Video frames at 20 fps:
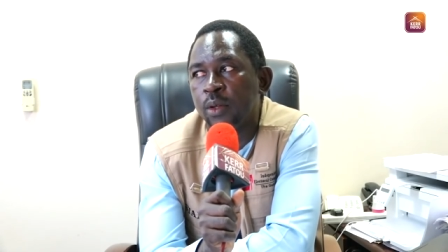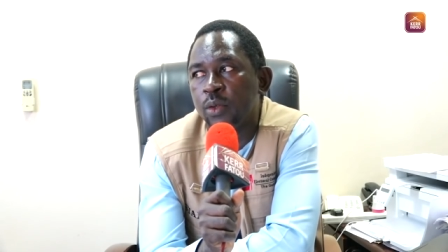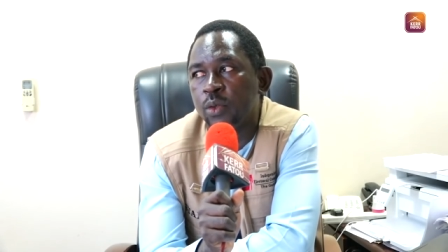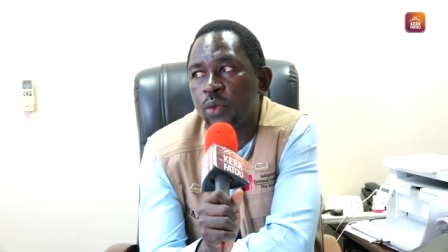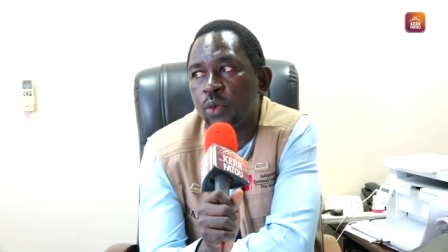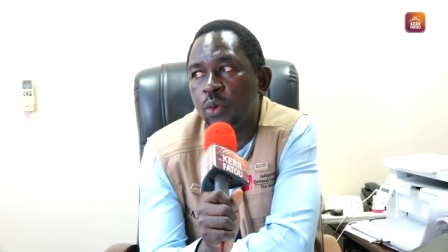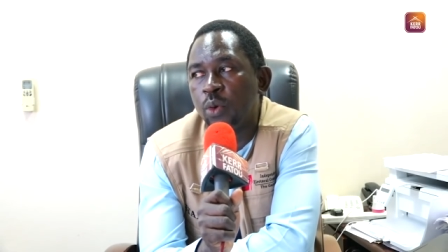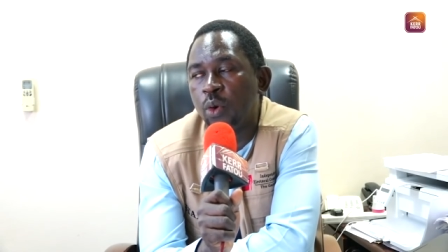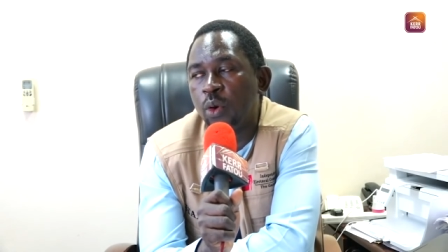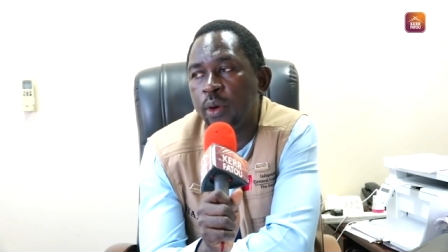
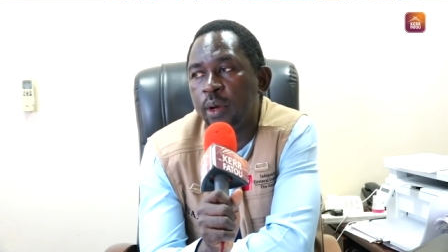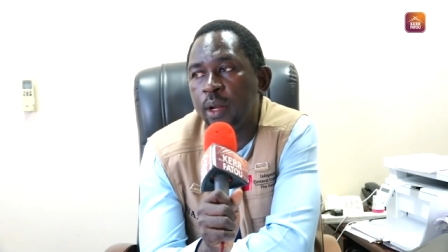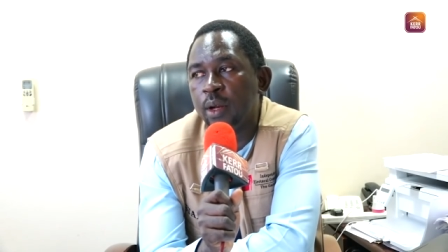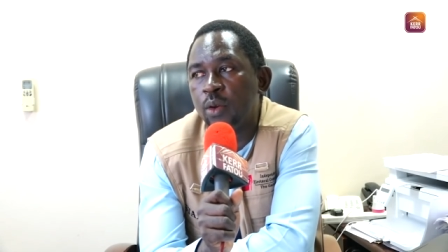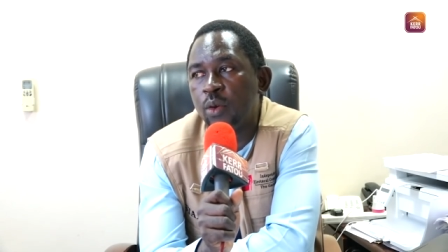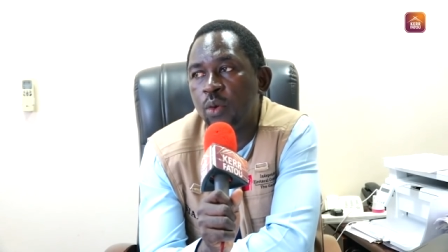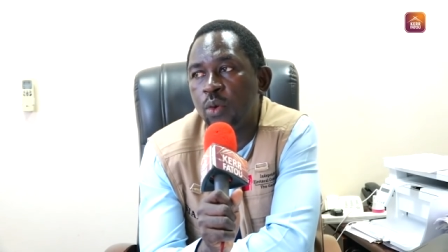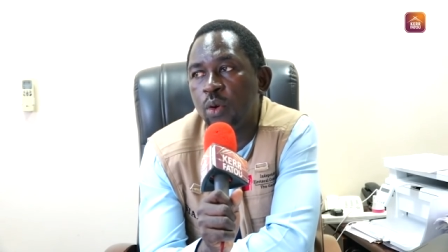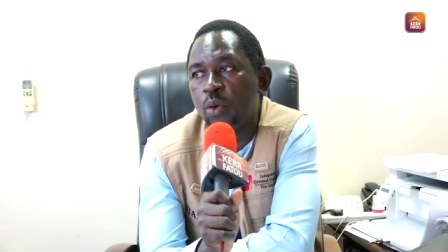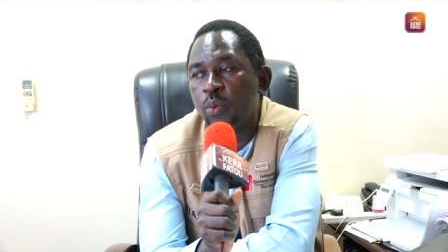So on
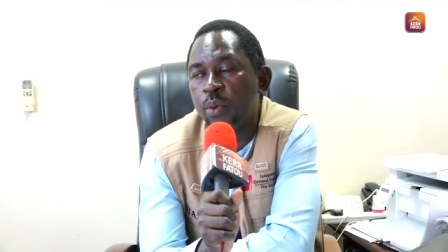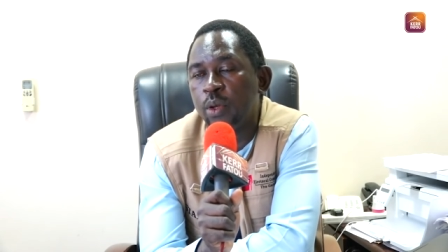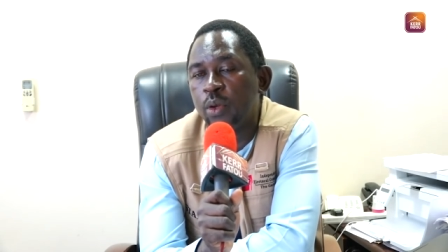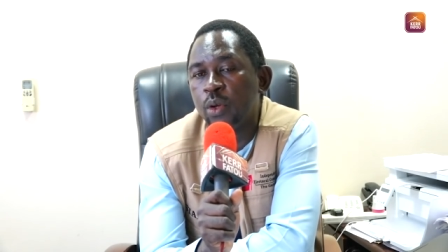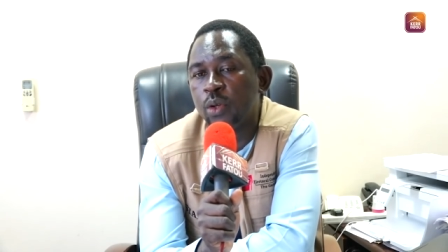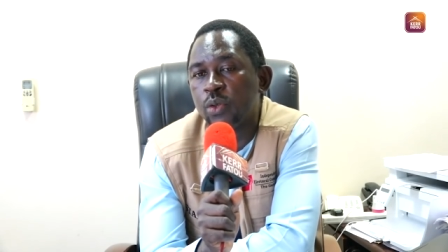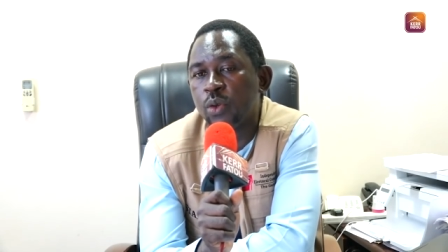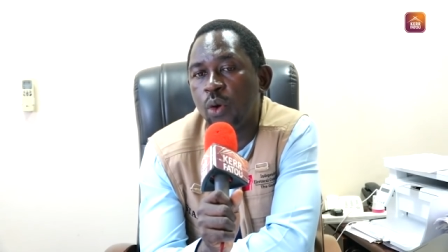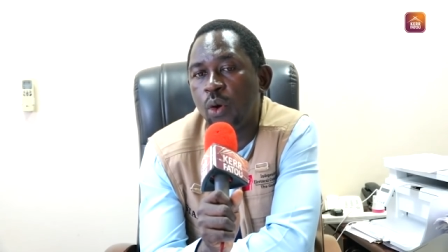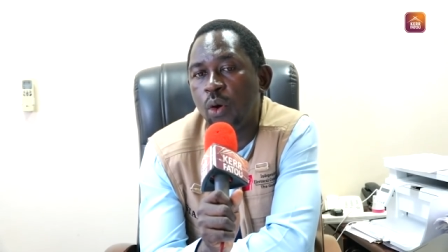that note, we
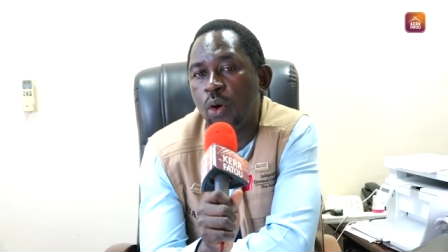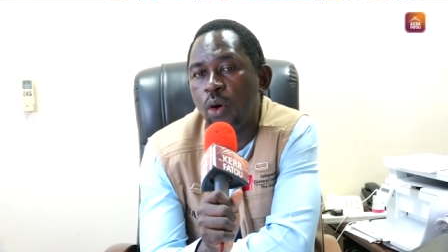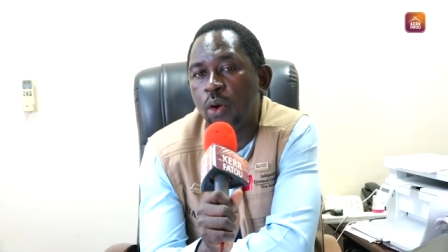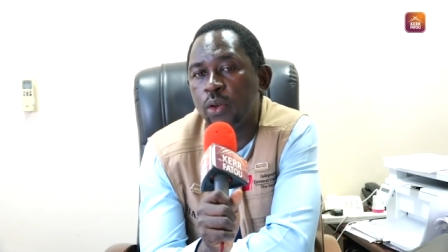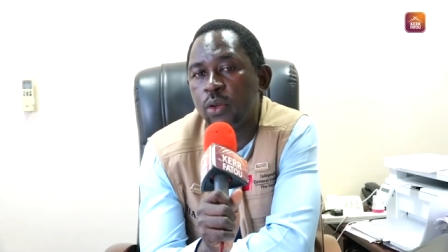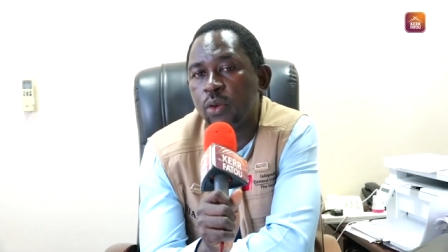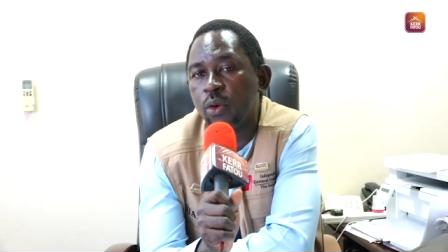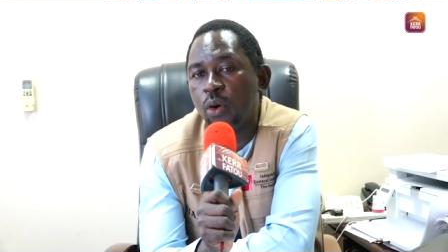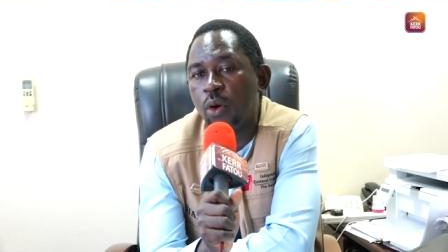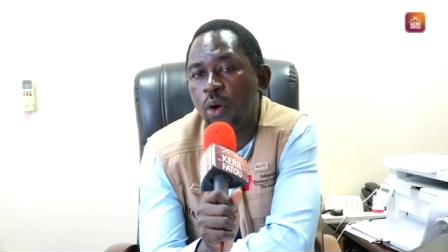just
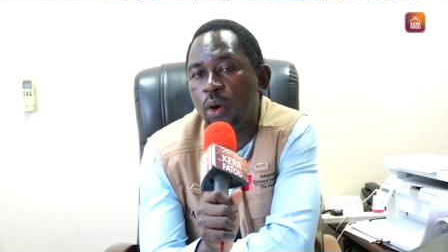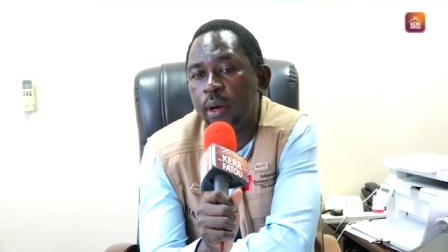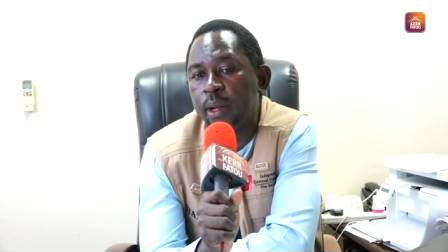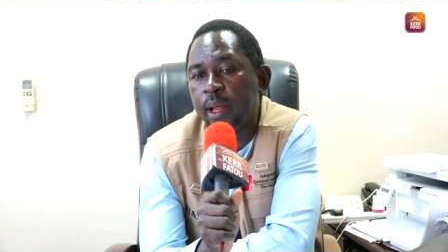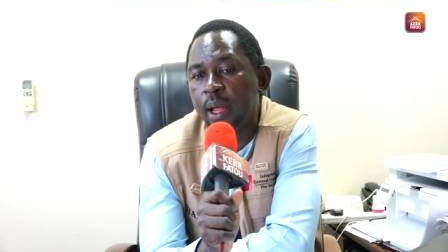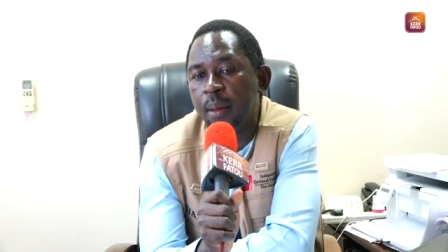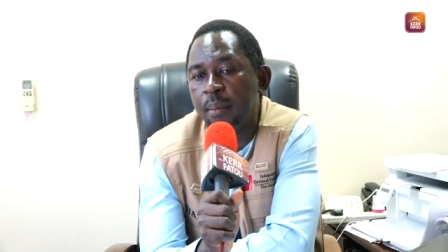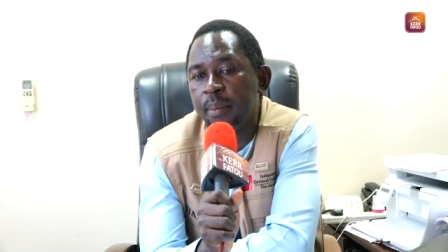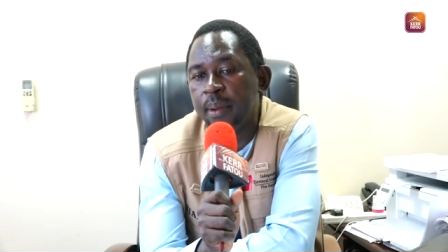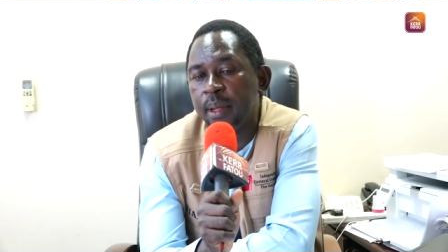urge all
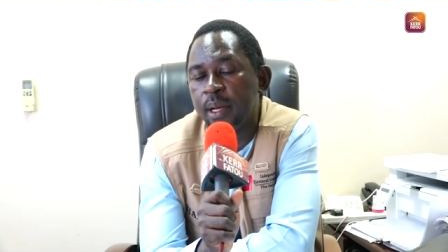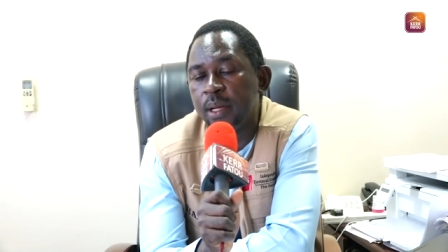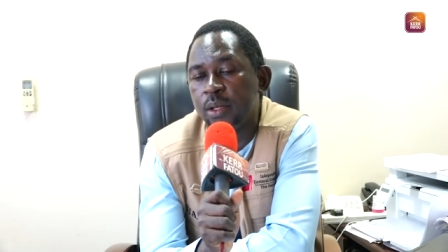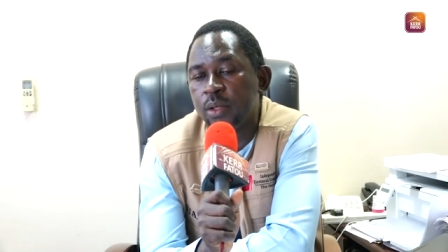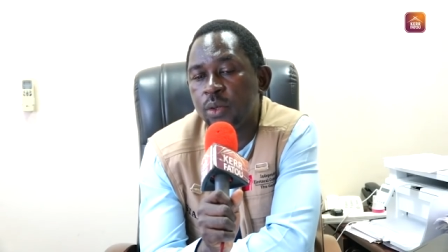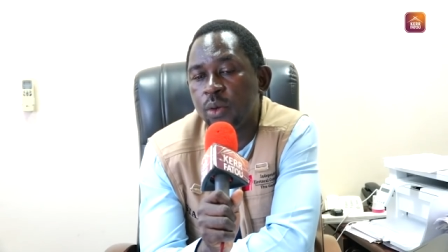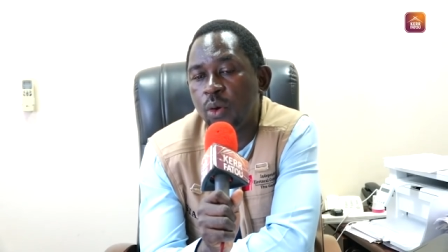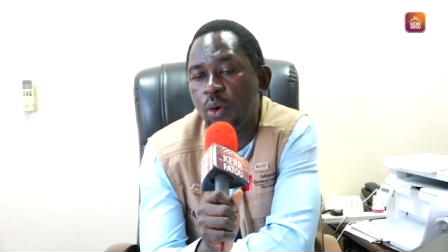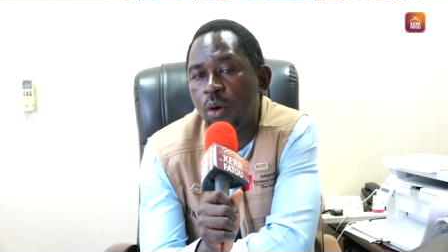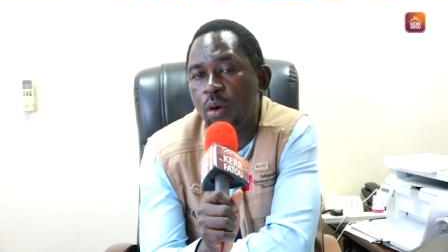
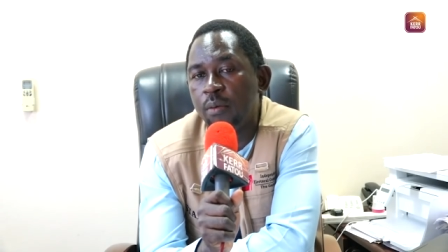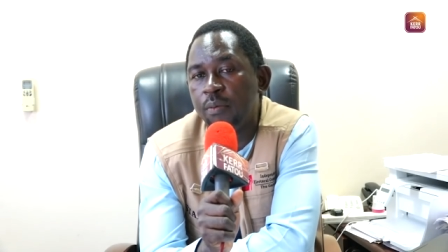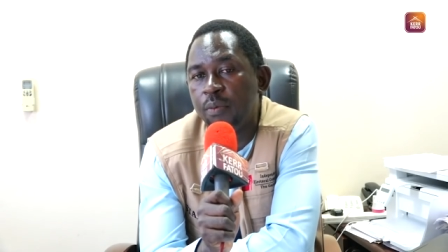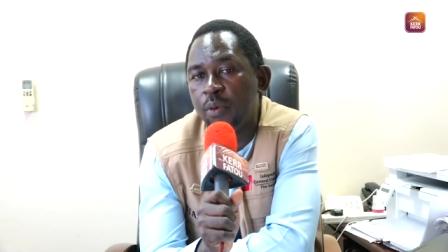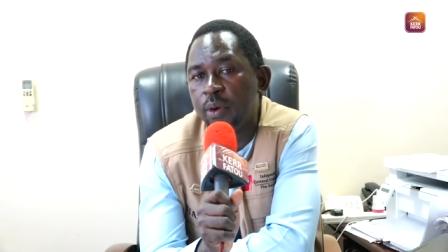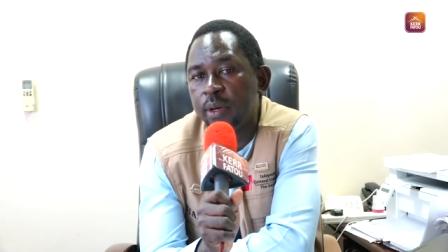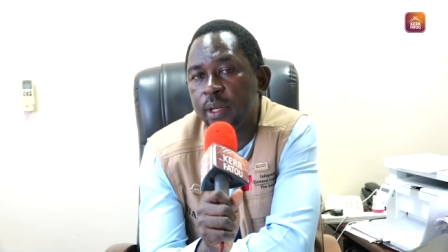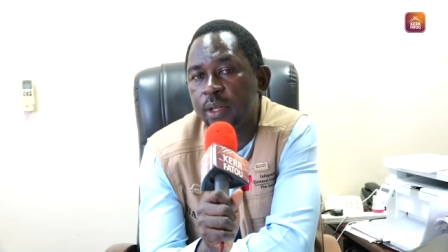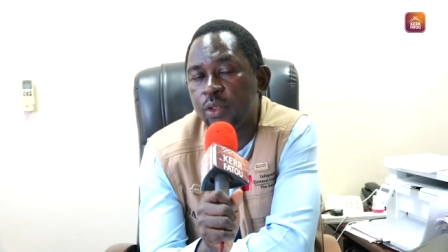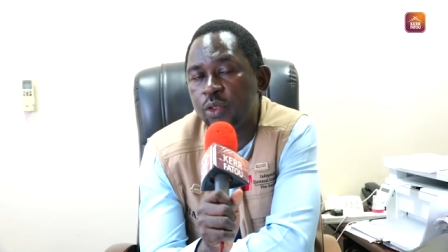Gambians, all
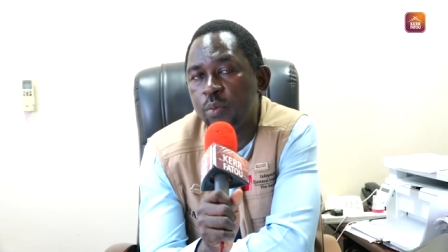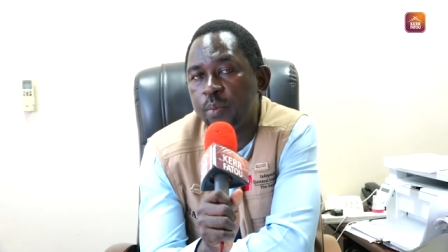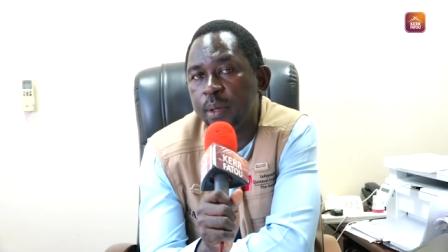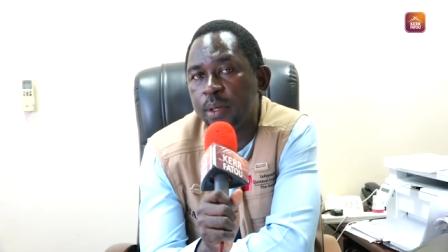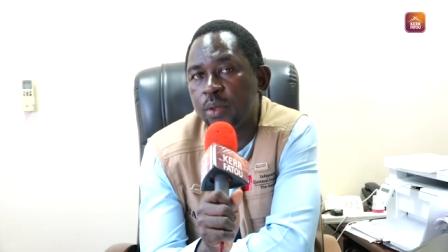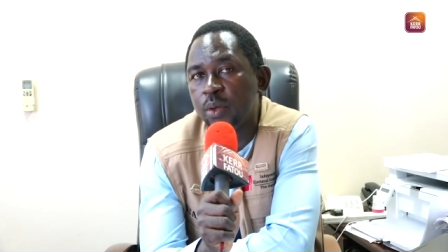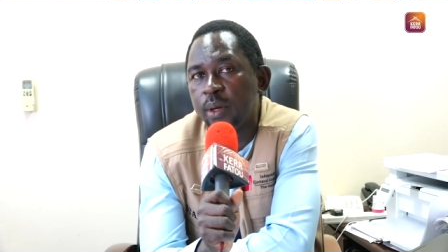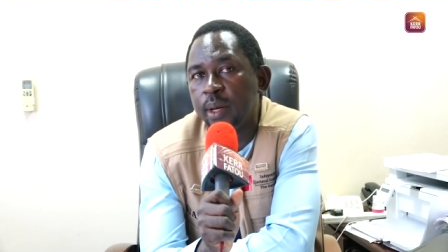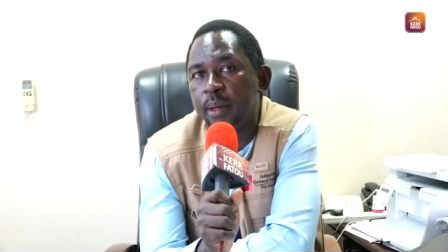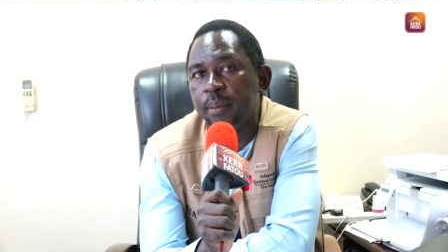voters to make
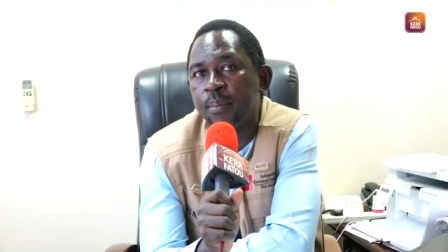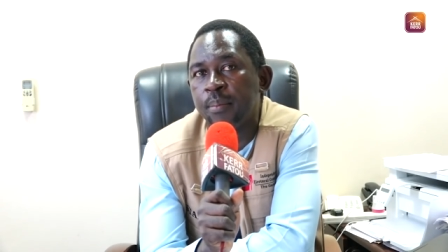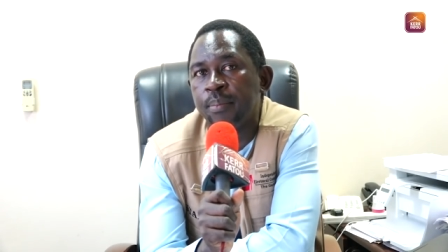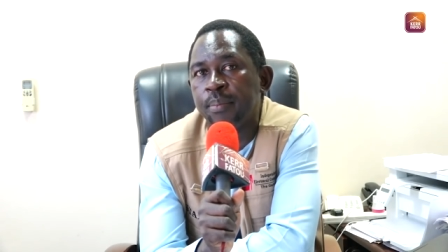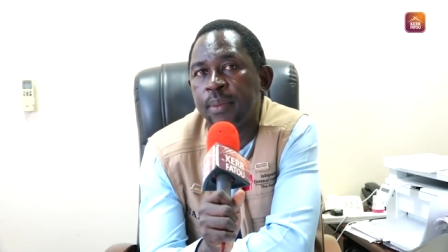sure that